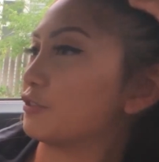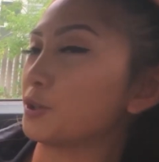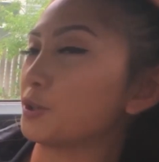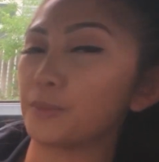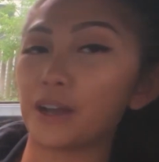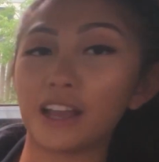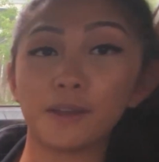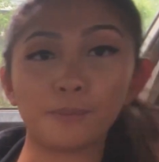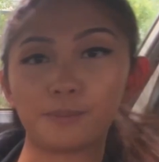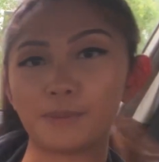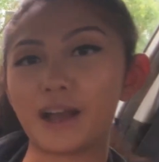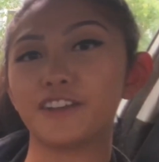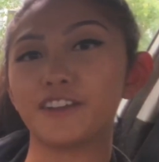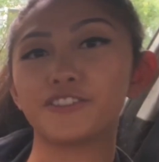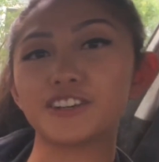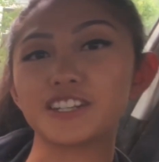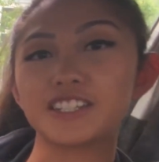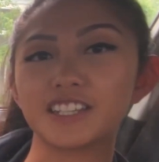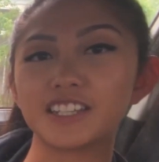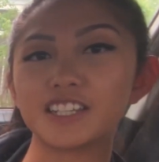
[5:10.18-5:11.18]
Well, my, my
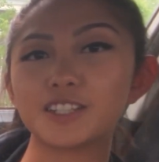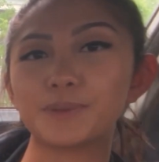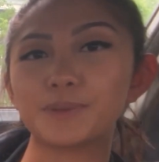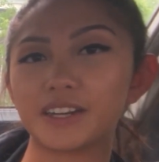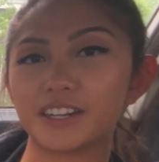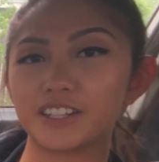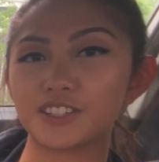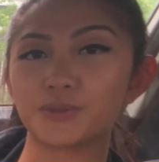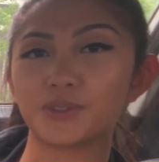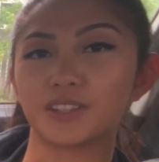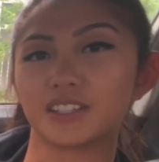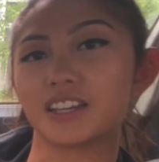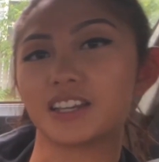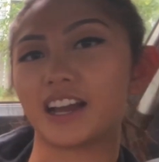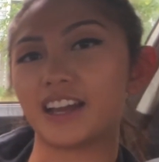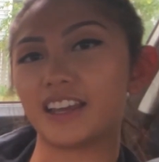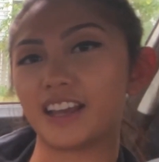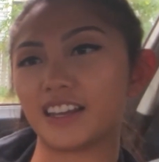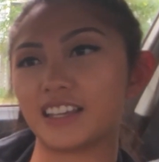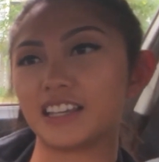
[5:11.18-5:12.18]
first experience with
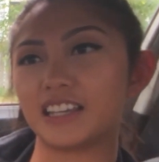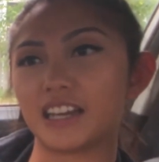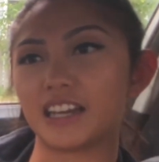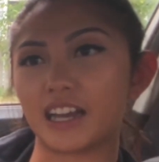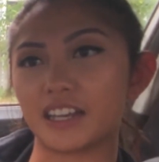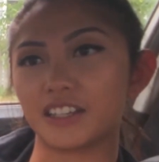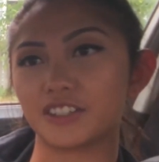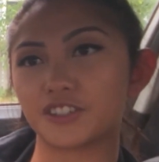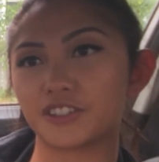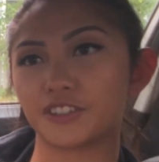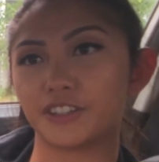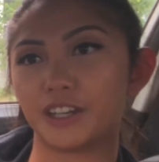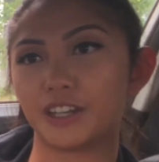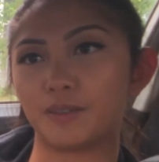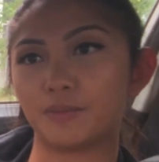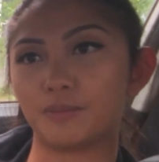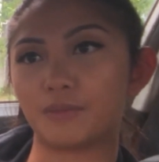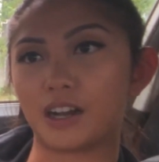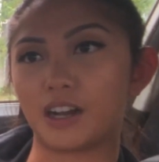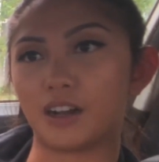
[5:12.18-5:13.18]
taiyaki ice
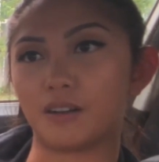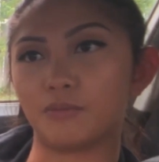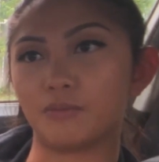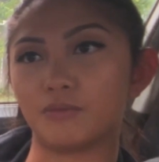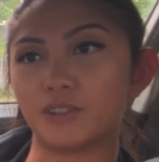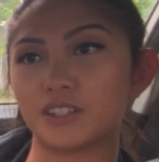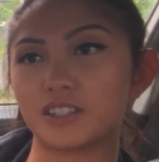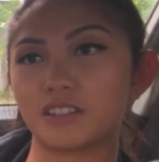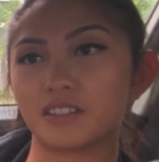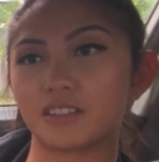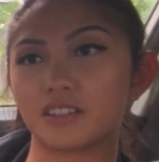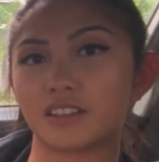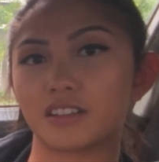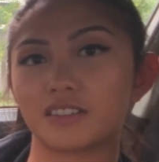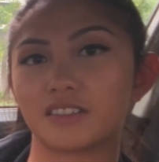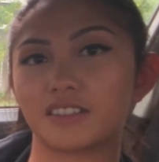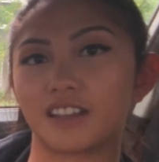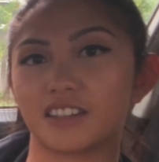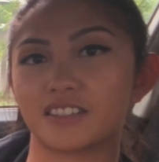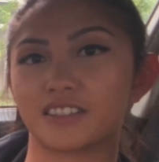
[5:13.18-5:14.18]
cream um, was a
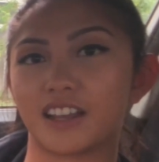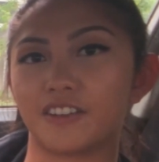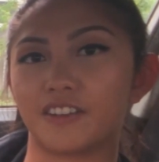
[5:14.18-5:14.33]
success.